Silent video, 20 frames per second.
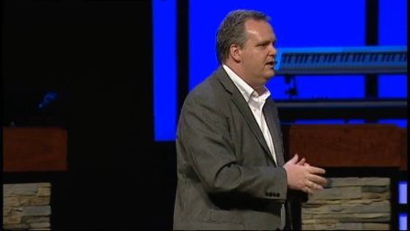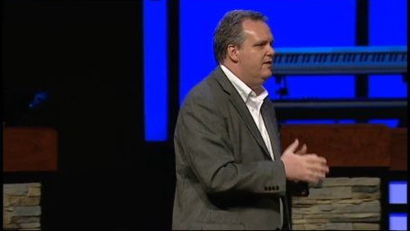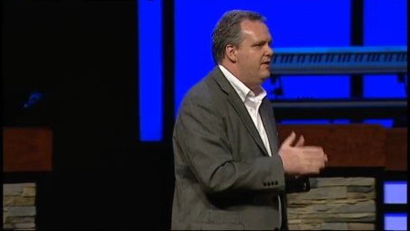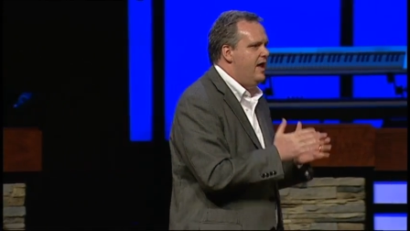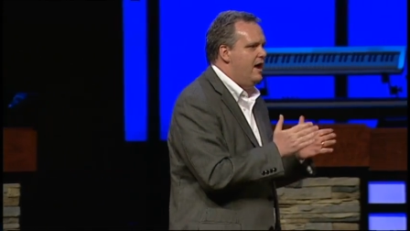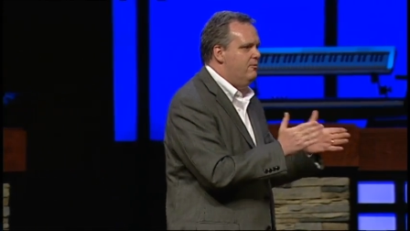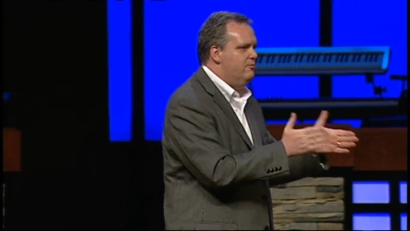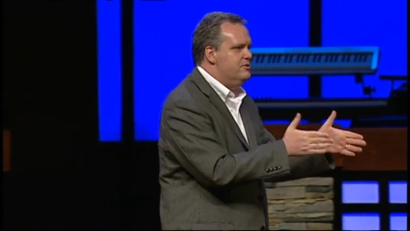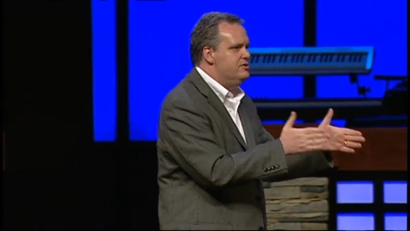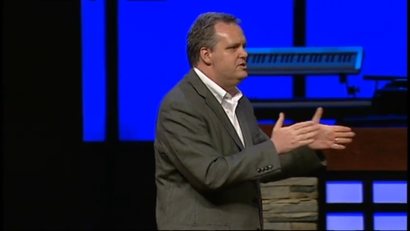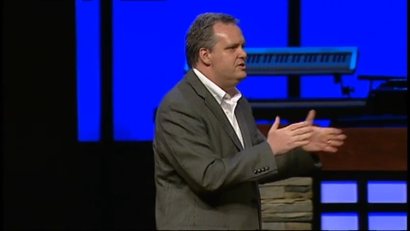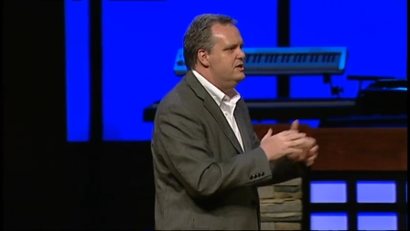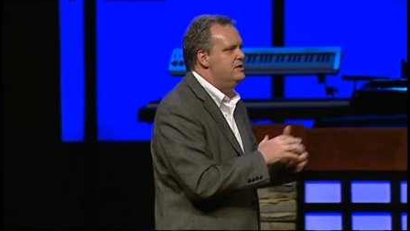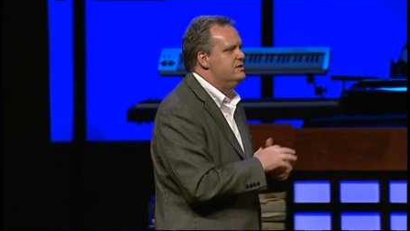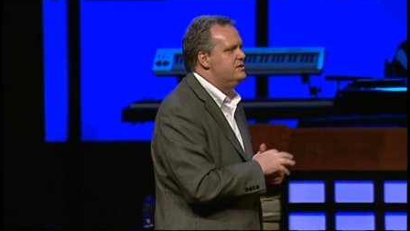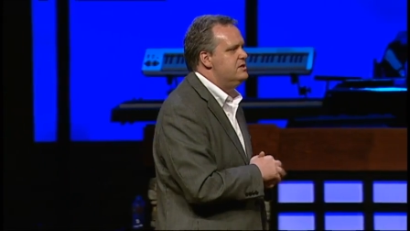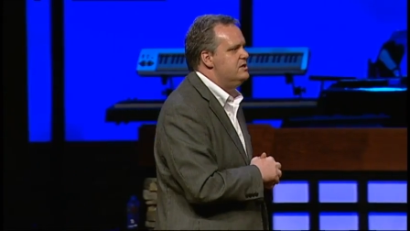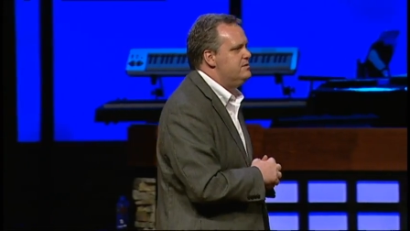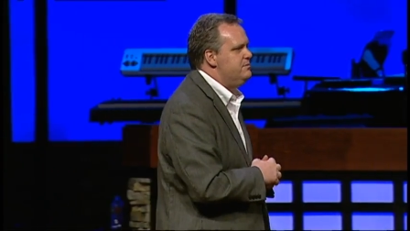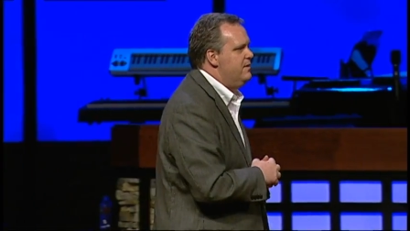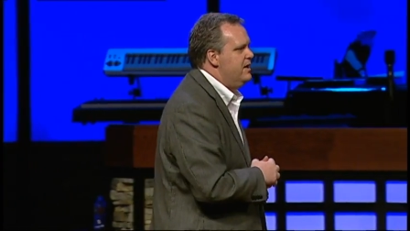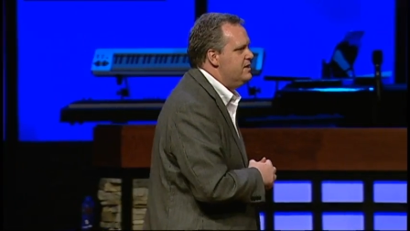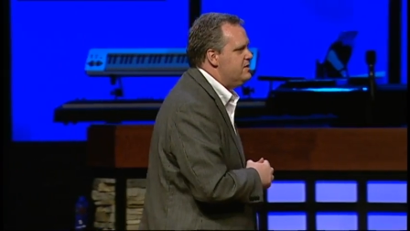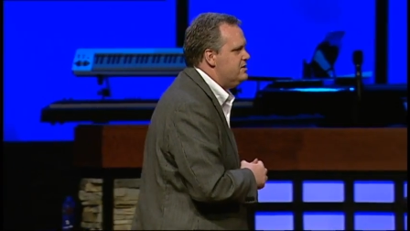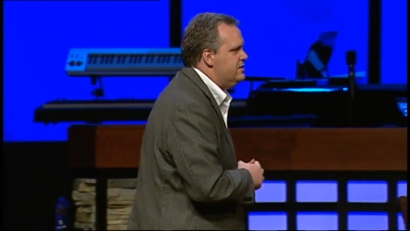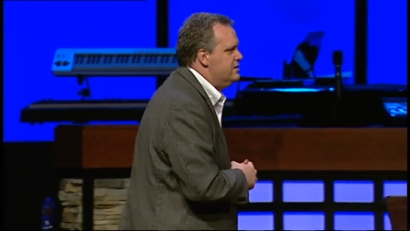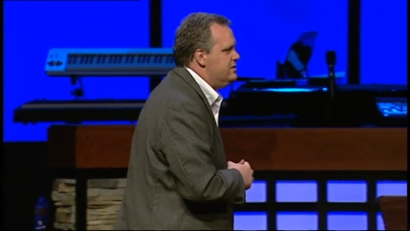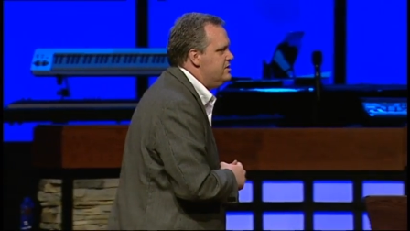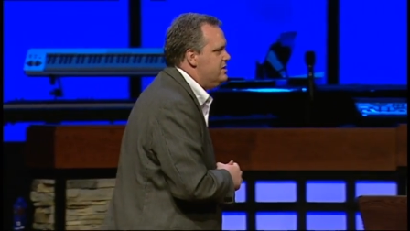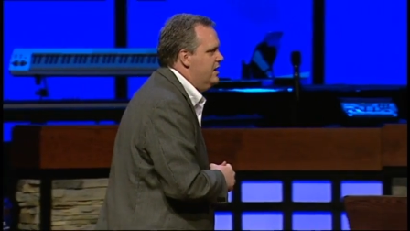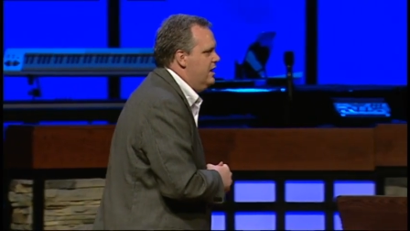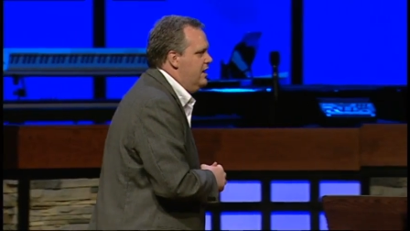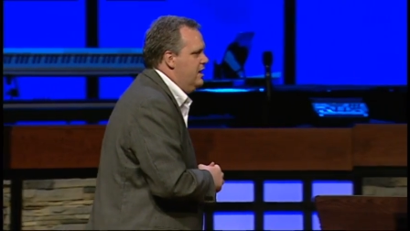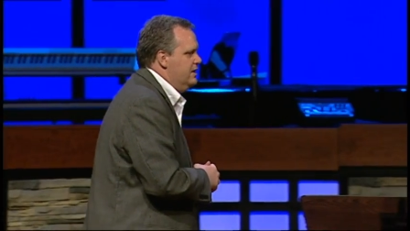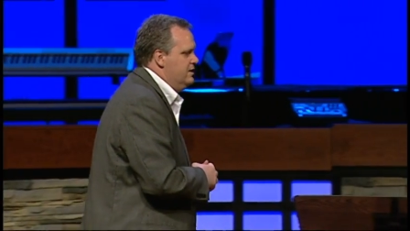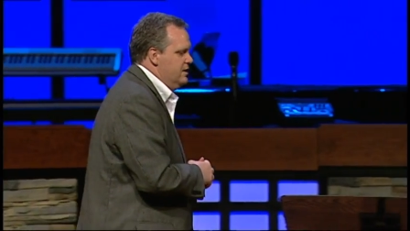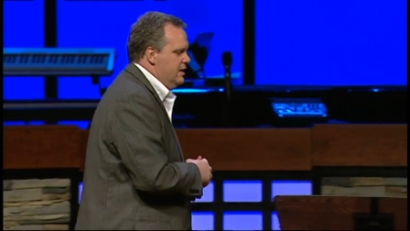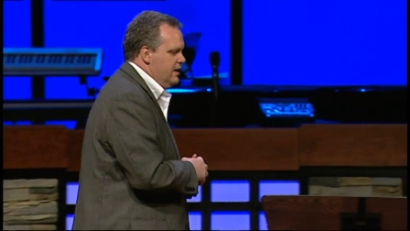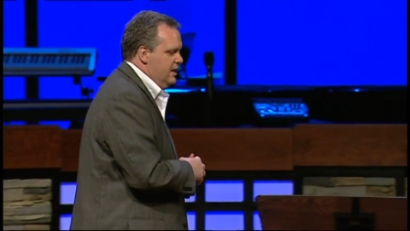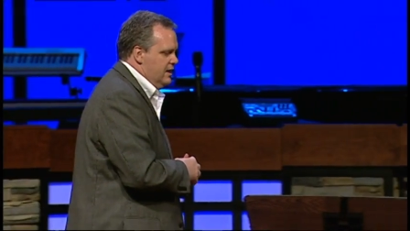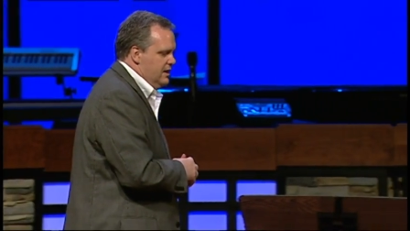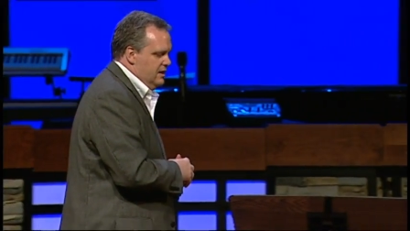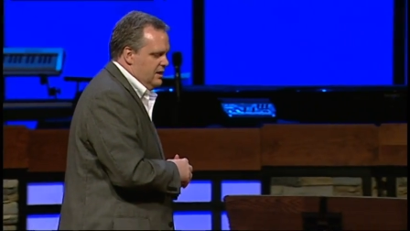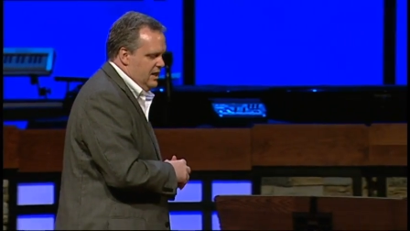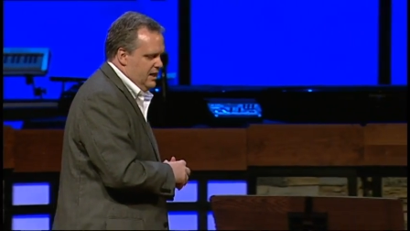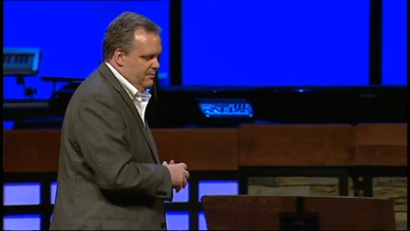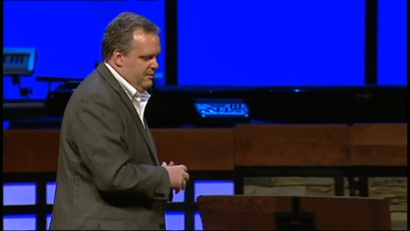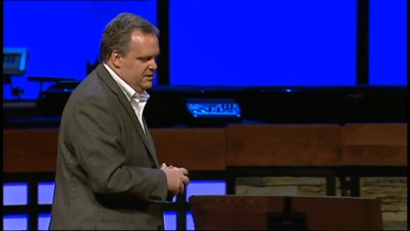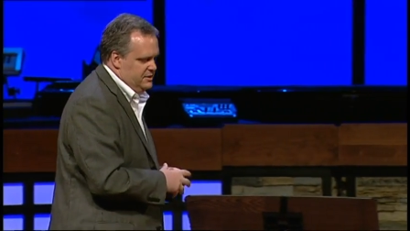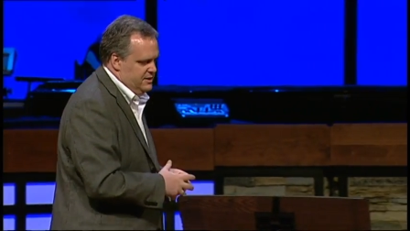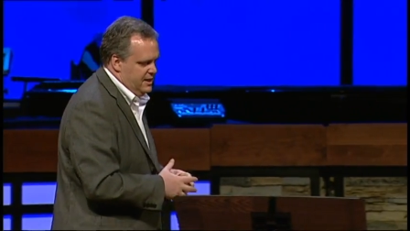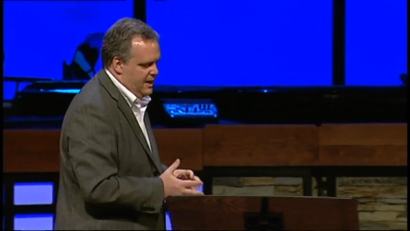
And that was Jesus' message to Nicodemus.